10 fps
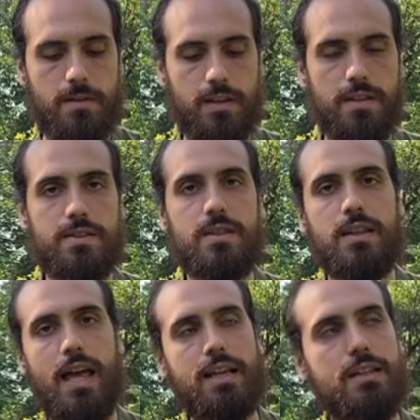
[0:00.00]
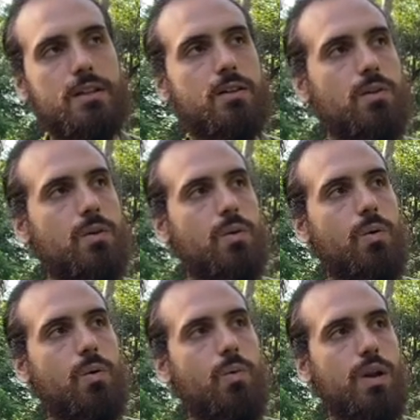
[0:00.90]
it's the nectar
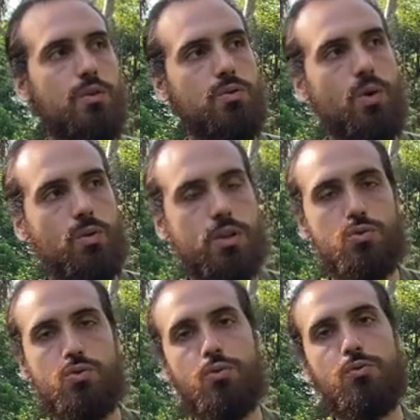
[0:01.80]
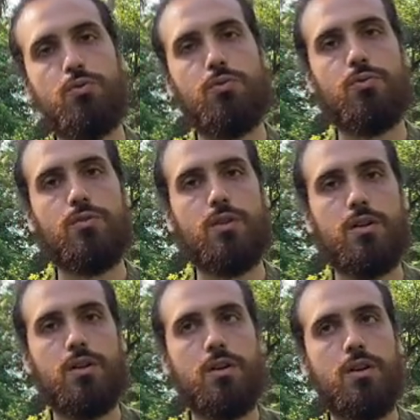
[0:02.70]
when you know the truth
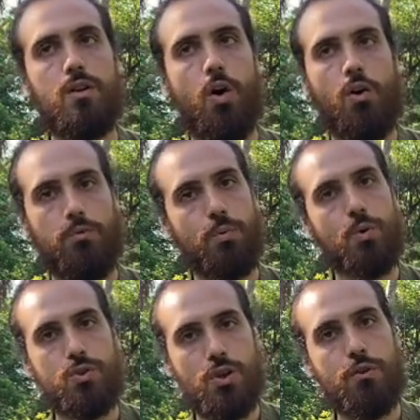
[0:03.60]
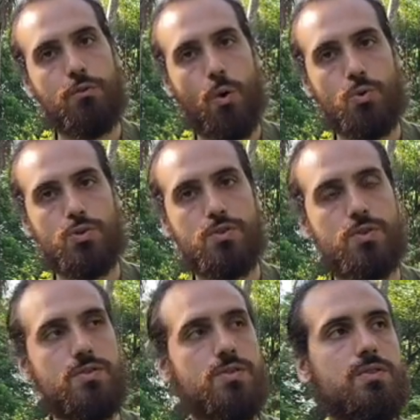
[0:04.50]
of Purusha, of
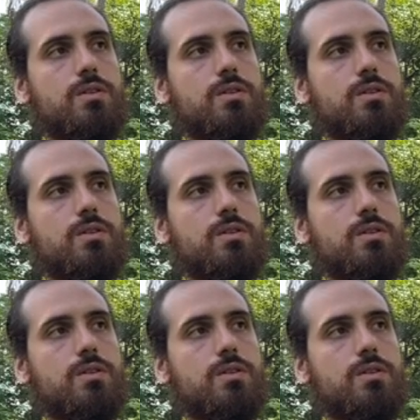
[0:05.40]
consciousness.